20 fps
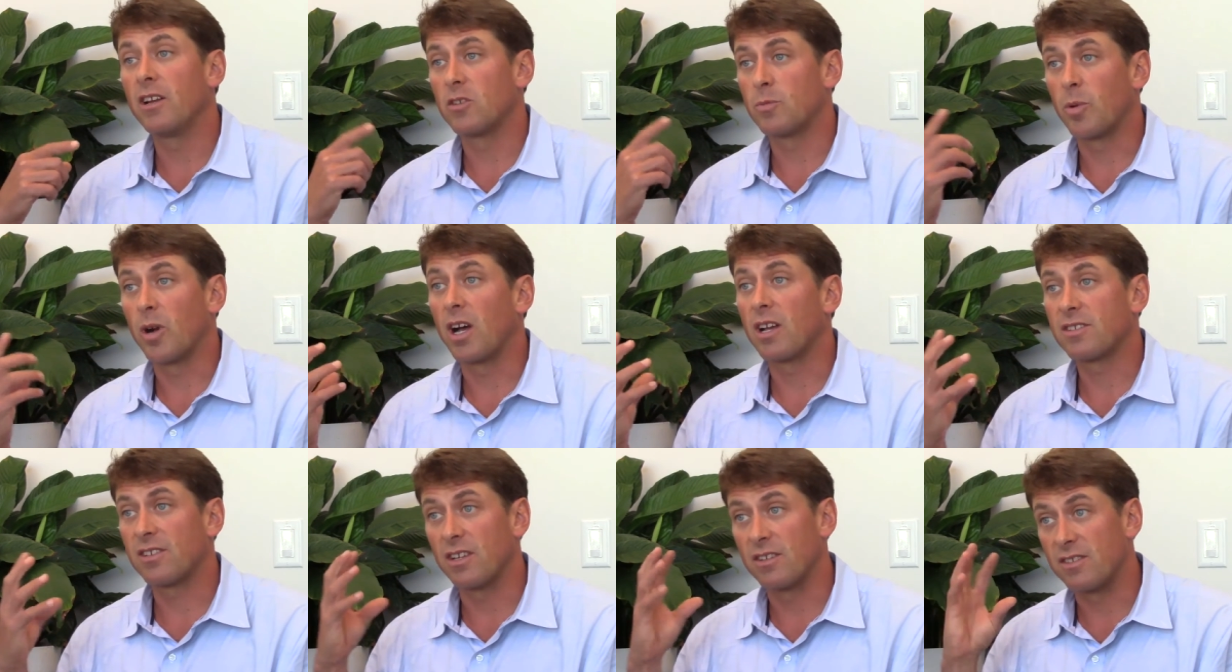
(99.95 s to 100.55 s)
is
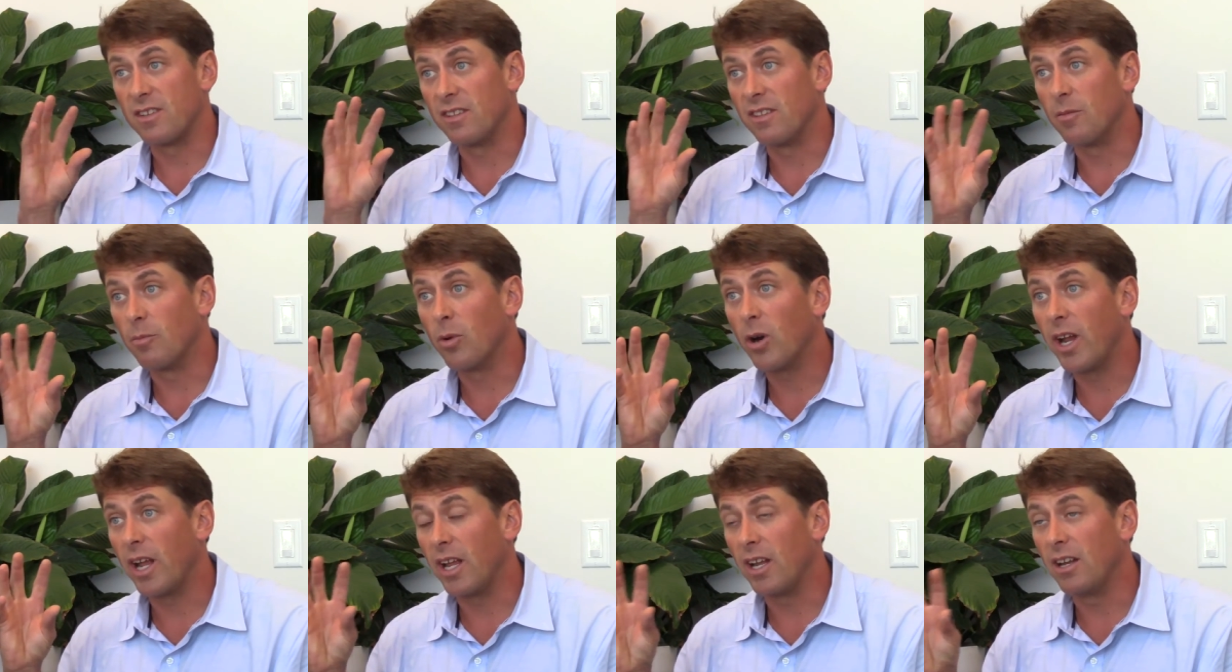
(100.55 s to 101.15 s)
processed in the
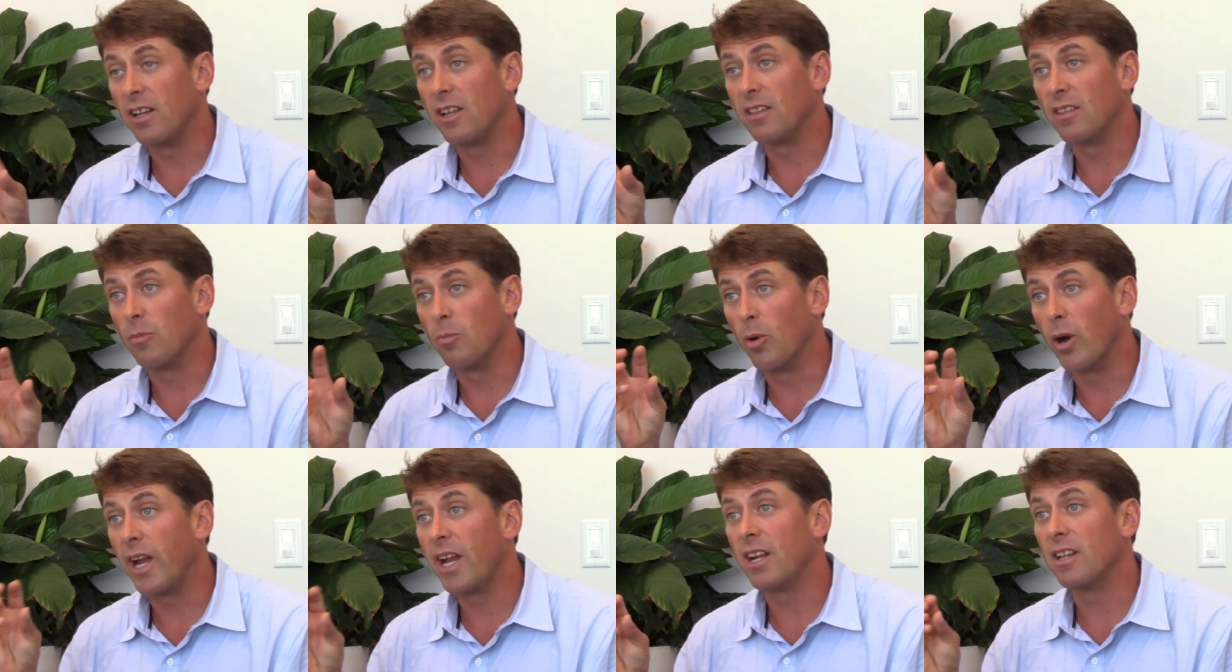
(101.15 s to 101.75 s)
brain, and the
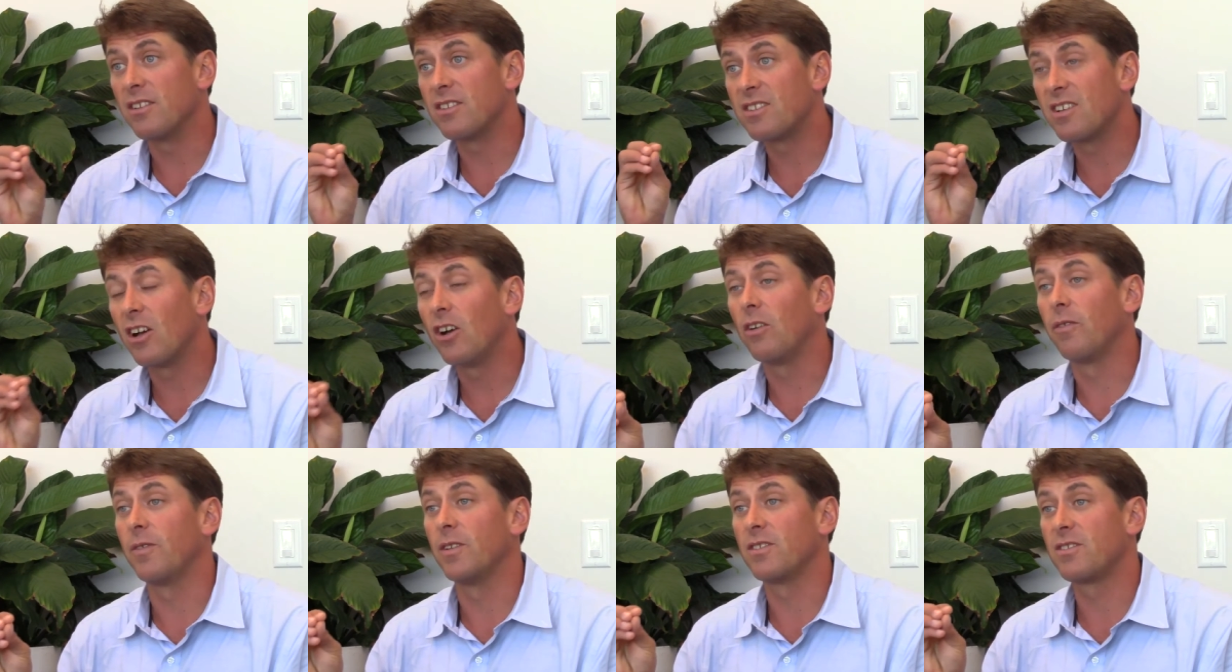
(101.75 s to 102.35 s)
brain
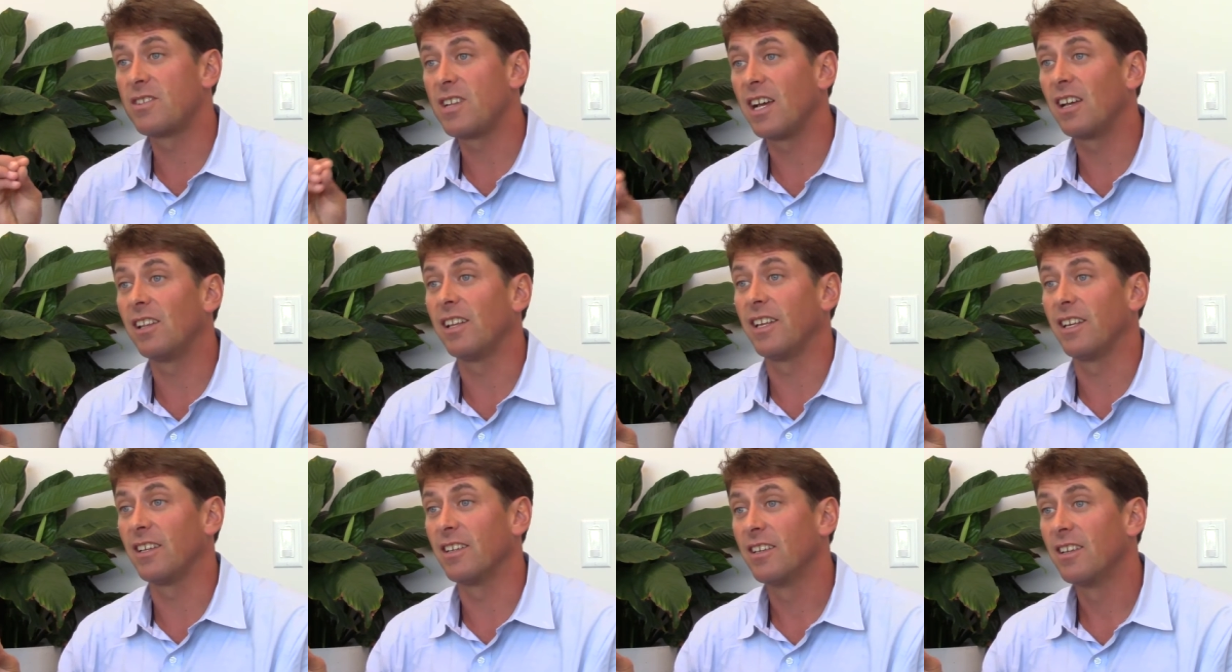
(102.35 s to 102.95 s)
itself is
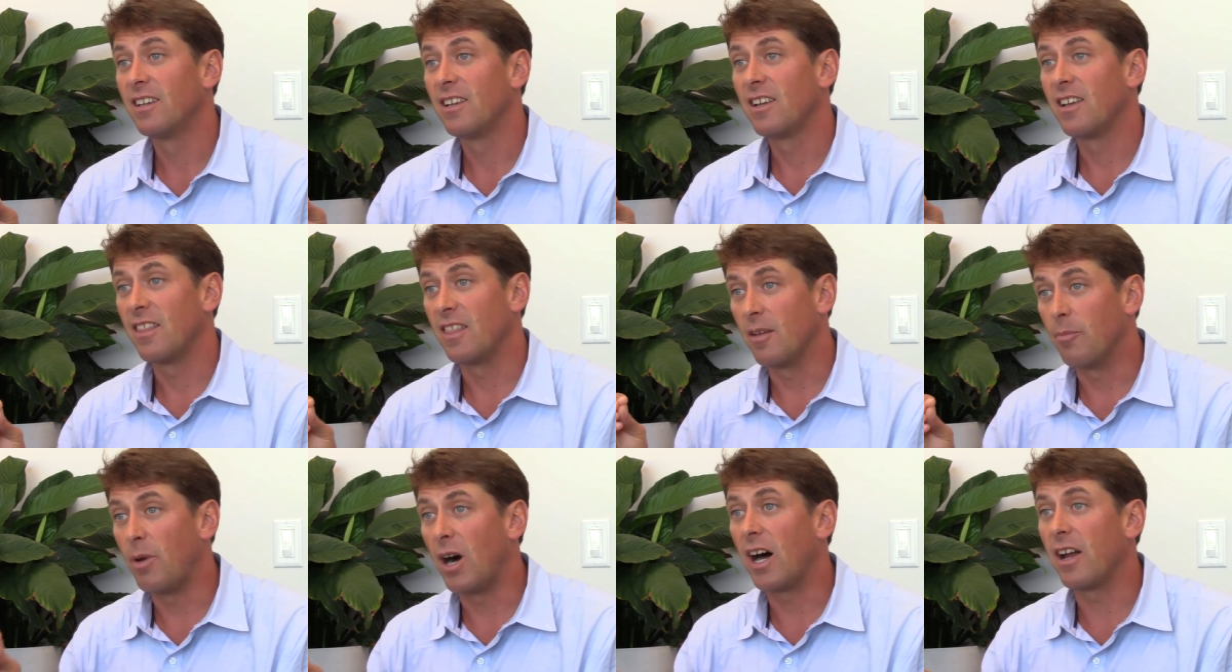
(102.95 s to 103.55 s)
telling
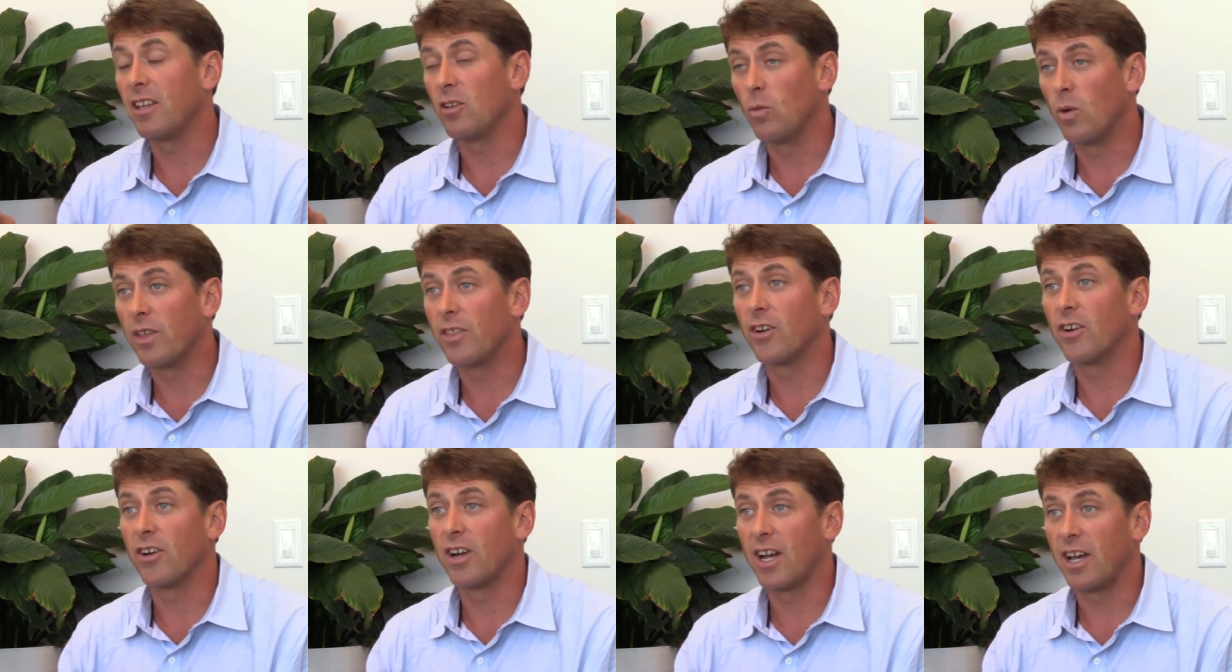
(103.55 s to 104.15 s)
the body
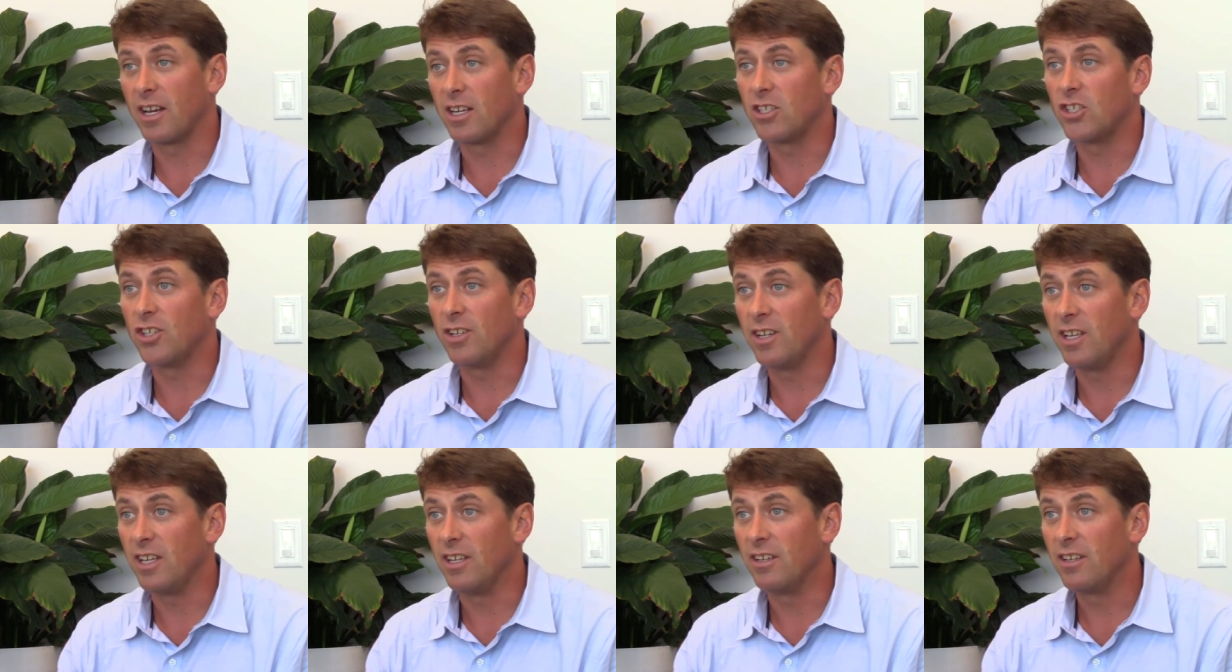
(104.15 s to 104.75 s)
whether or not it
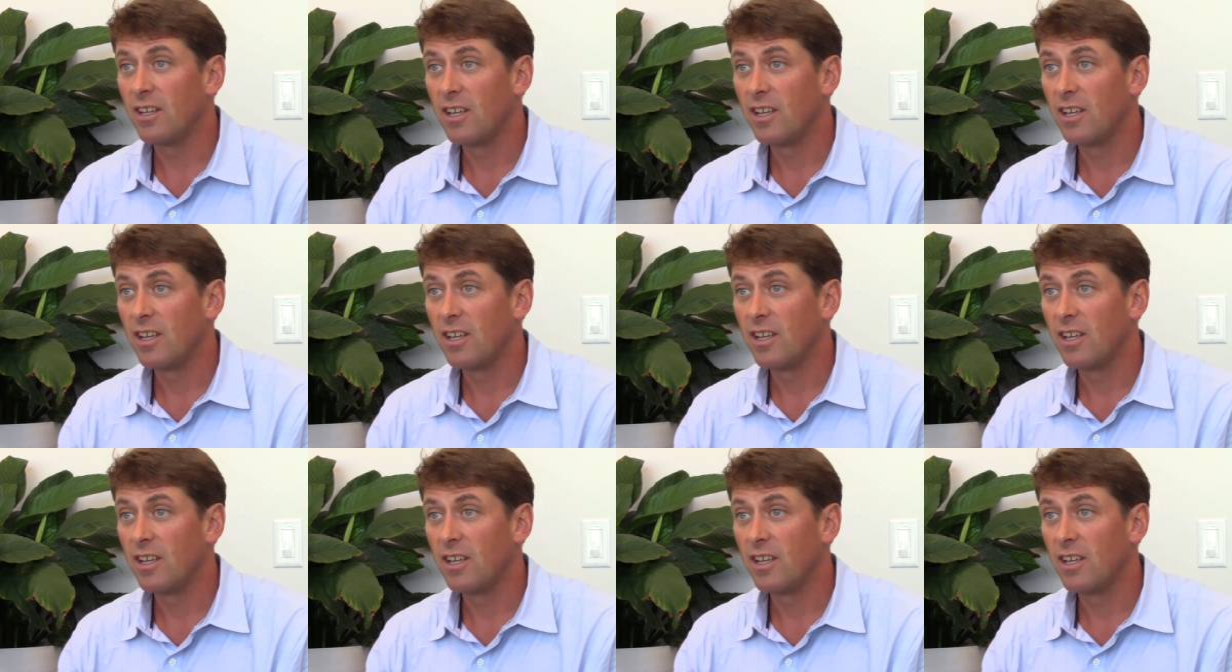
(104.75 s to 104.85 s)
should eat.